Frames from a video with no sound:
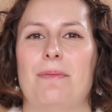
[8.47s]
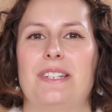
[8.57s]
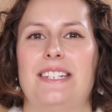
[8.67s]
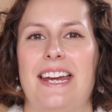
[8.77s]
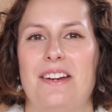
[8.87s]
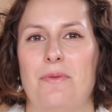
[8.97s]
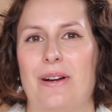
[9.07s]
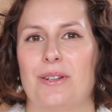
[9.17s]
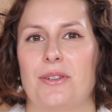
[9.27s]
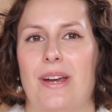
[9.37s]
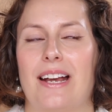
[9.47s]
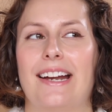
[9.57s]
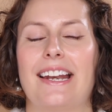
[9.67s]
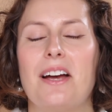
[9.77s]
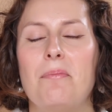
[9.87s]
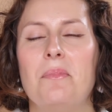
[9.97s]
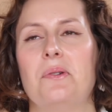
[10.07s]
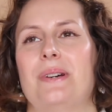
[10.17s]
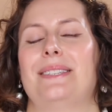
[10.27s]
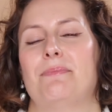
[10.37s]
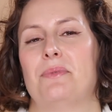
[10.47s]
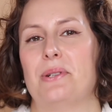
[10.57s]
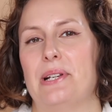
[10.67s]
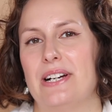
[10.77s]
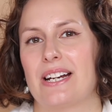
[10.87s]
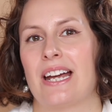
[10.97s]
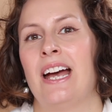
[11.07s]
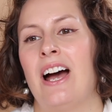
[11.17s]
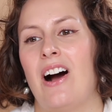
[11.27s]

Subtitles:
Today we are doing kind of like a more is more look.